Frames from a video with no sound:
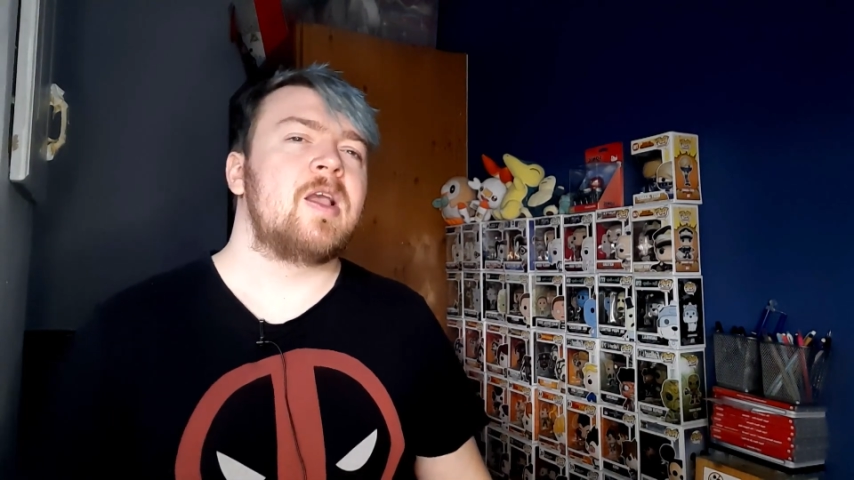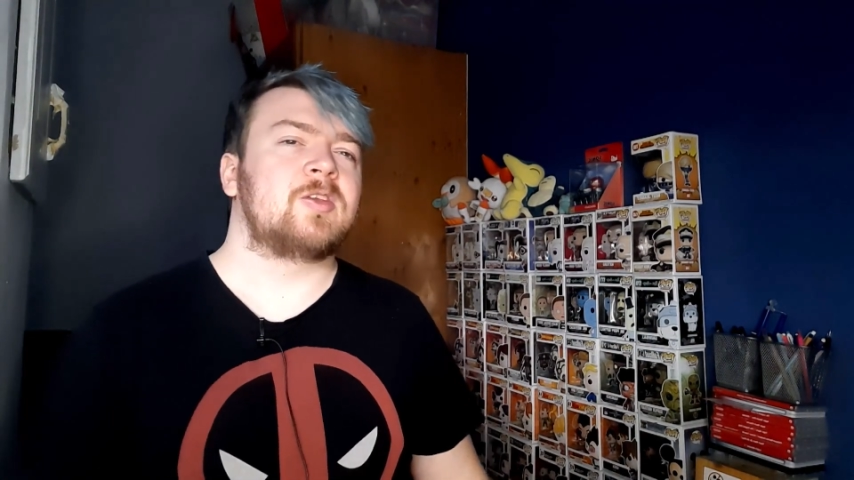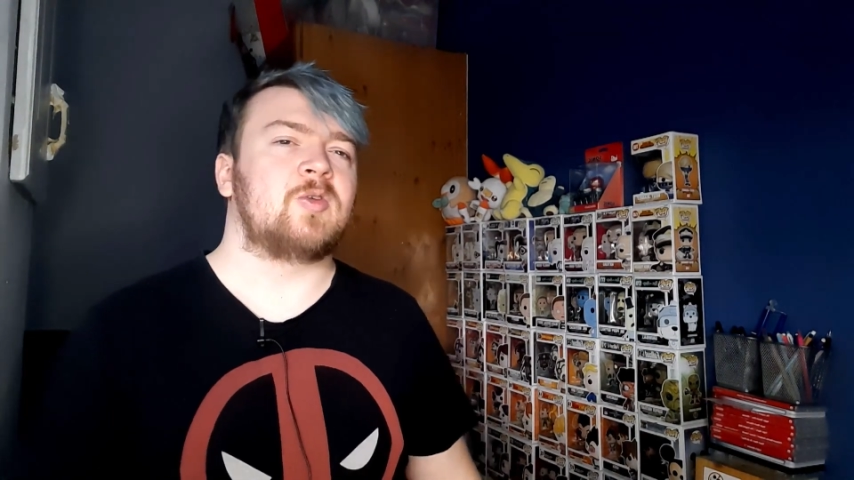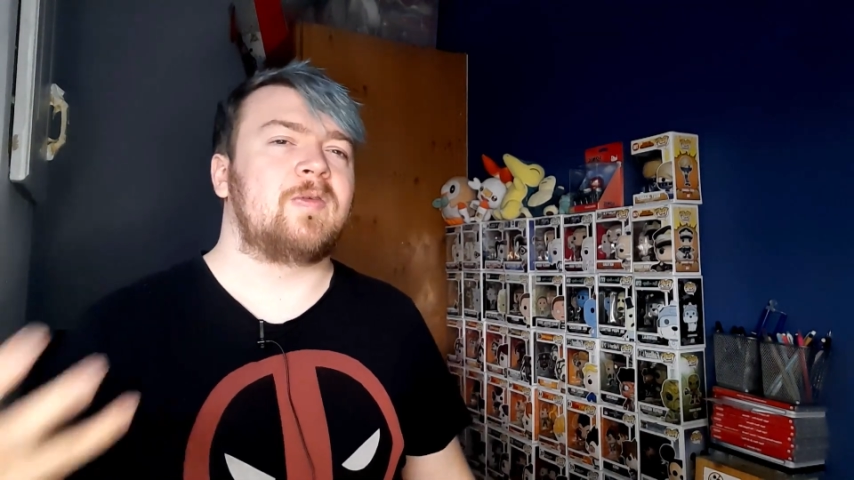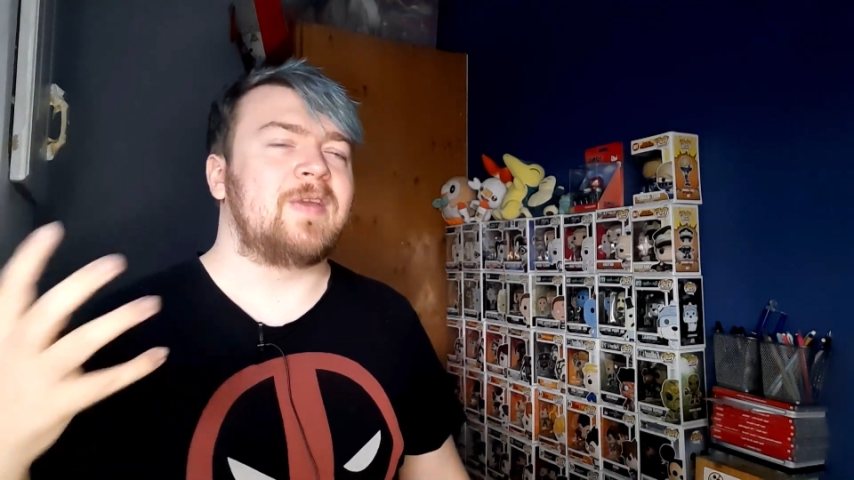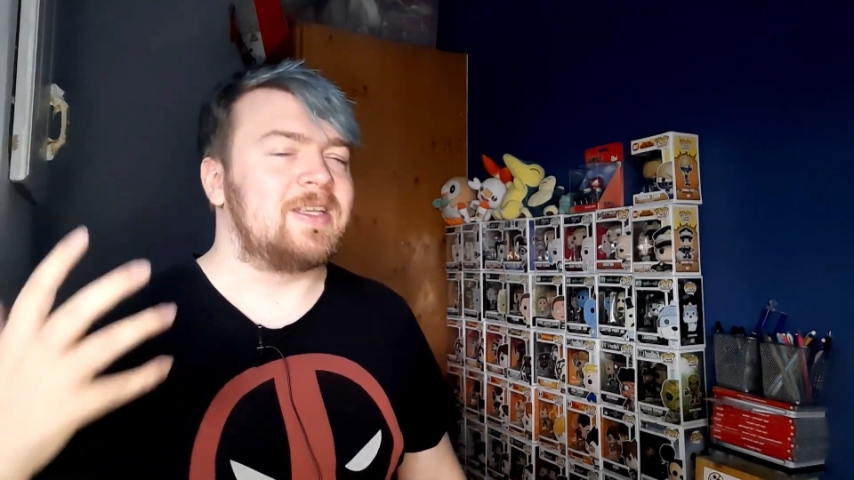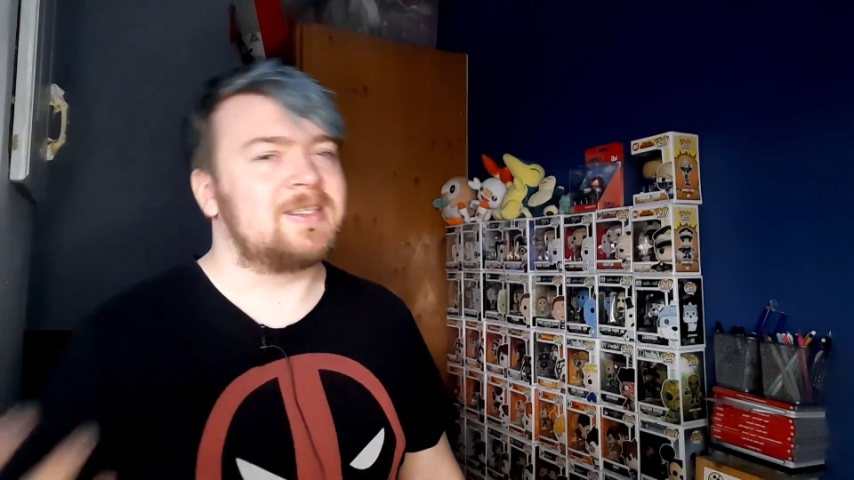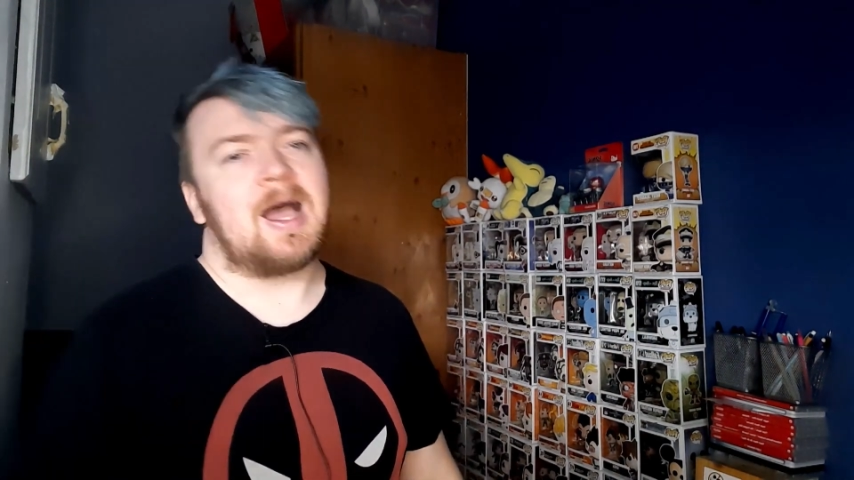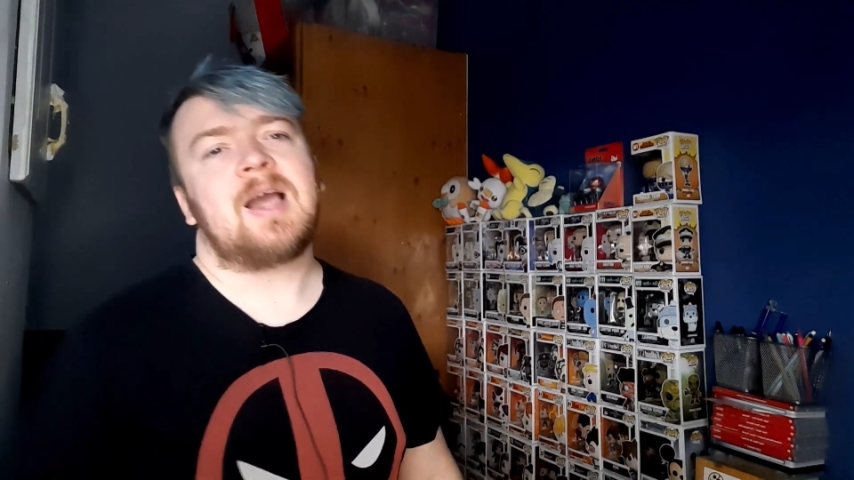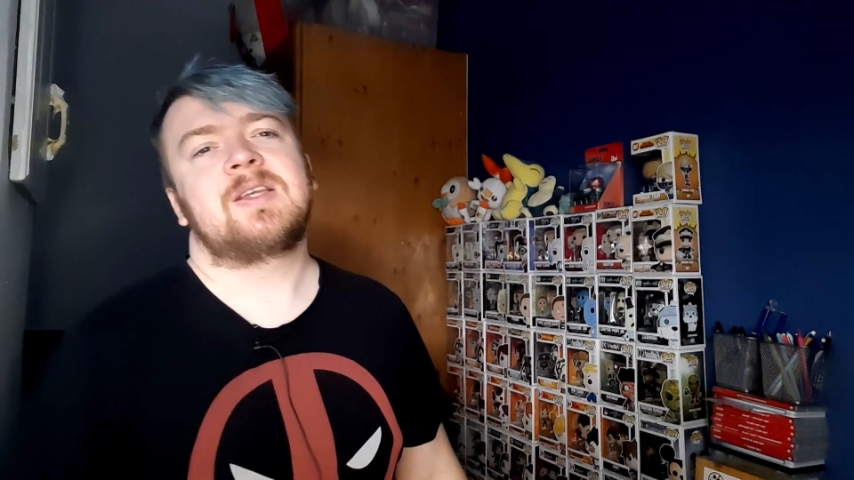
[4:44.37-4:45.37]
so if he
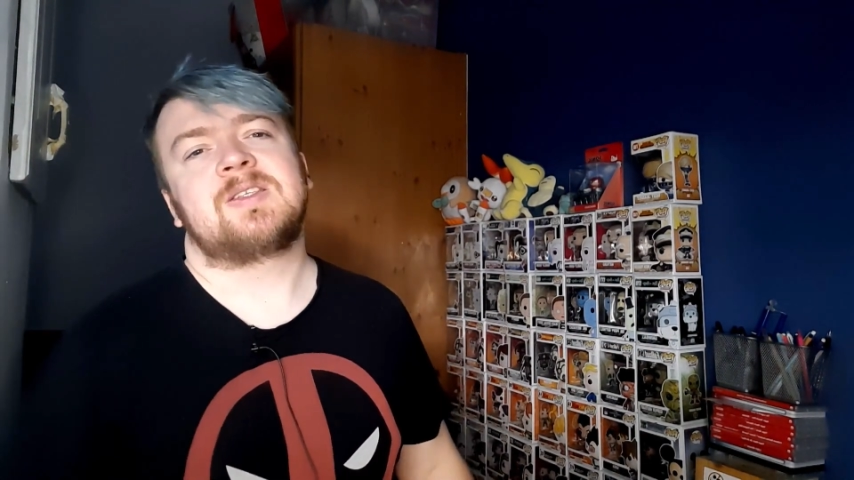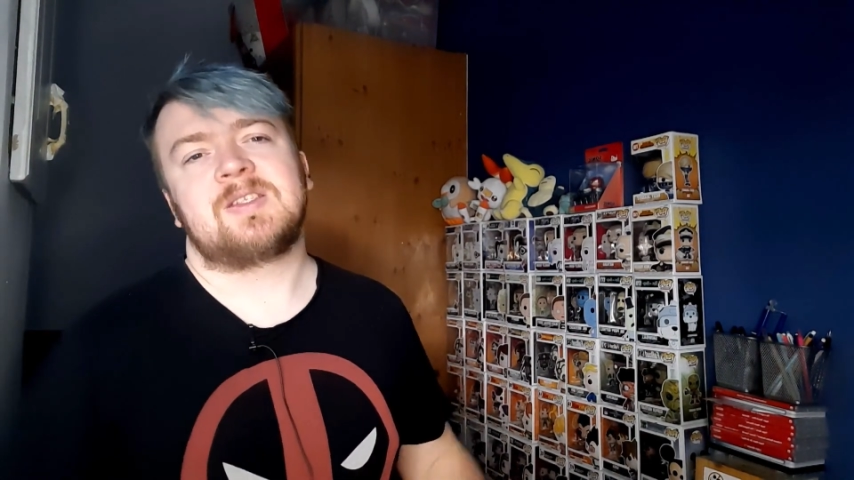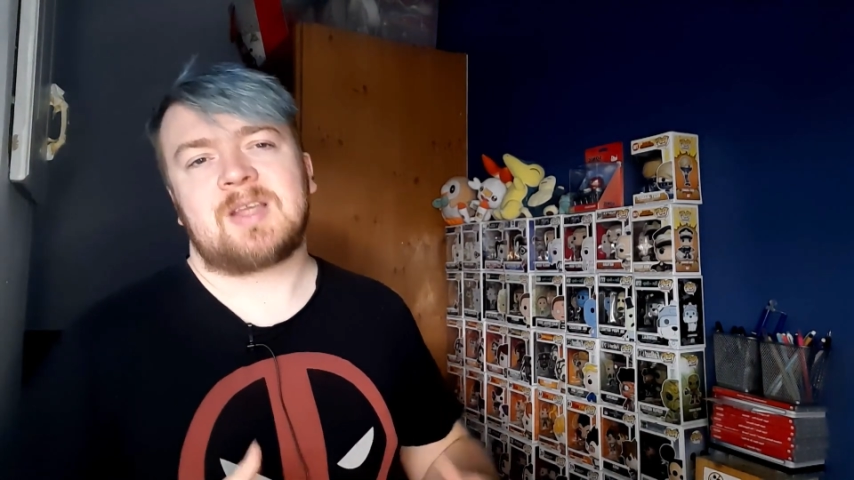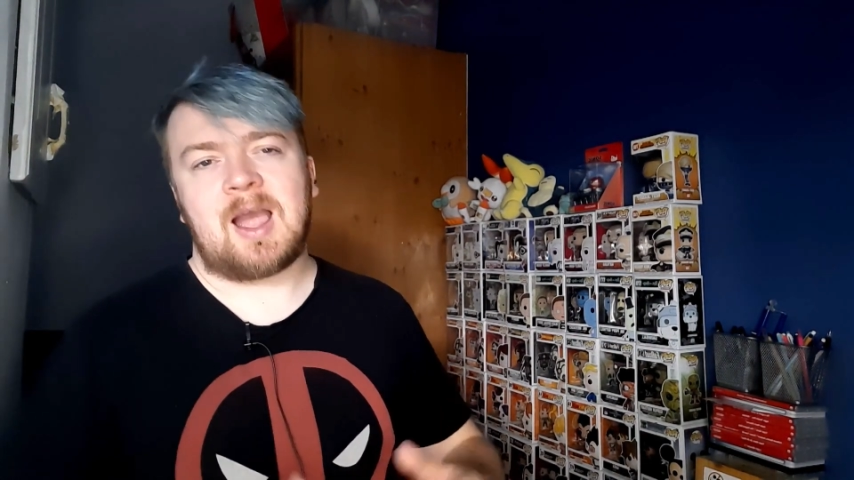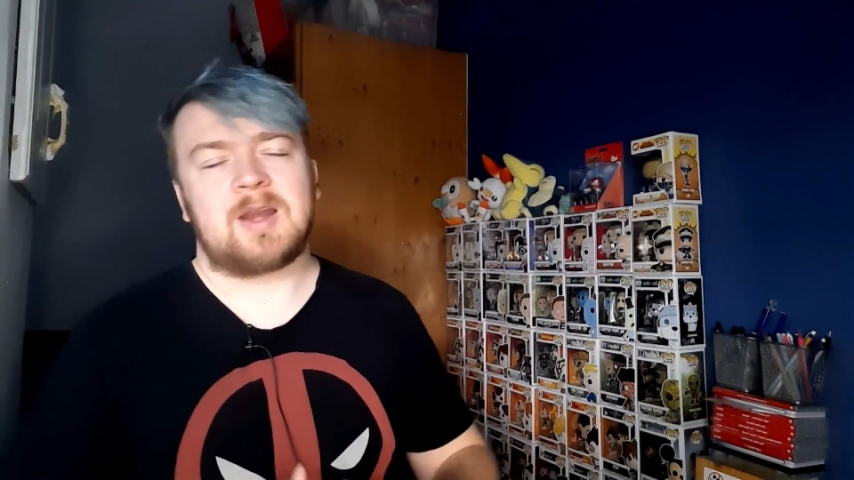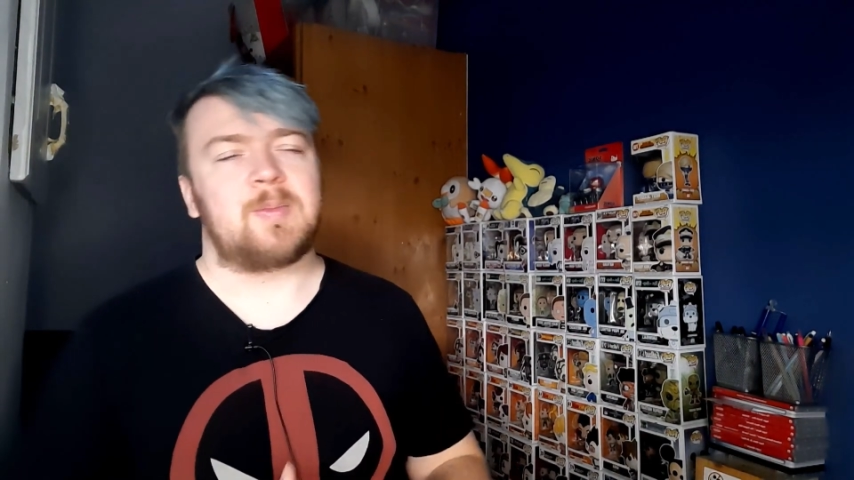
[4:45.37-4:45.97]
dies he kind